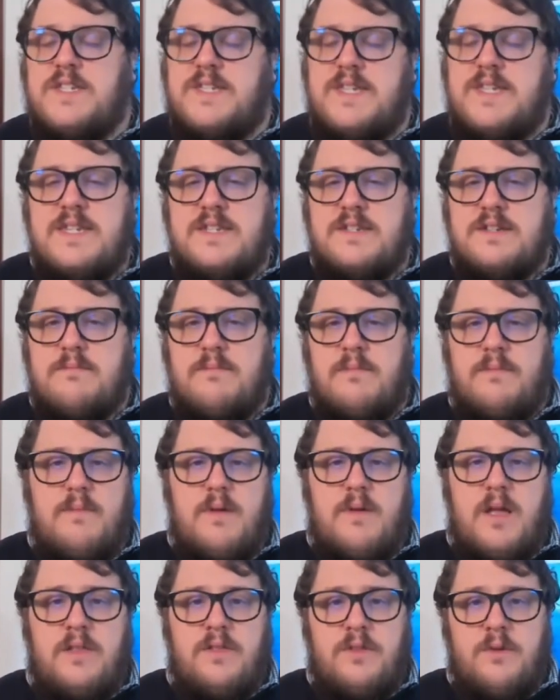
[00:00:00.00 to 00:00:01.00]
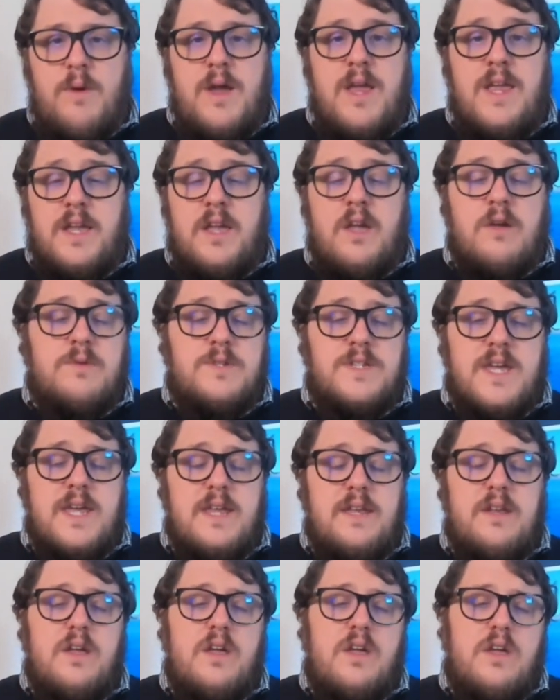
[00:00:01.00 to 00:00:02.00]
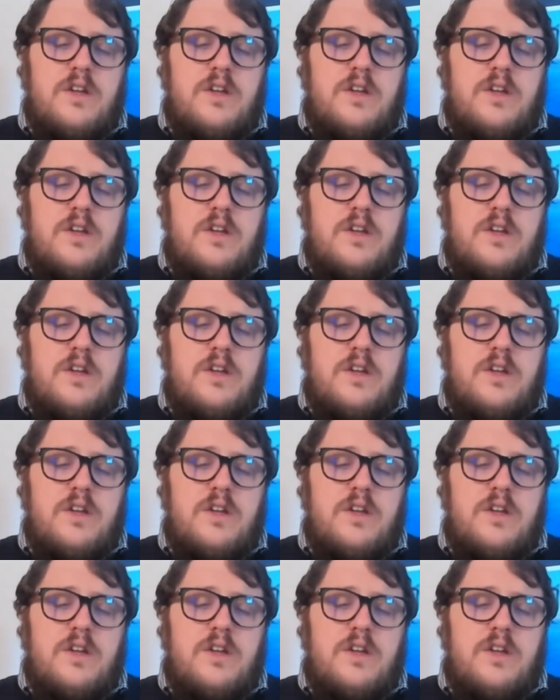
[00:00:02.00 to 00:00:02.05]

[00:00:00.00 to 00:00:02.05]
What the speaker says: system and the way it goes in,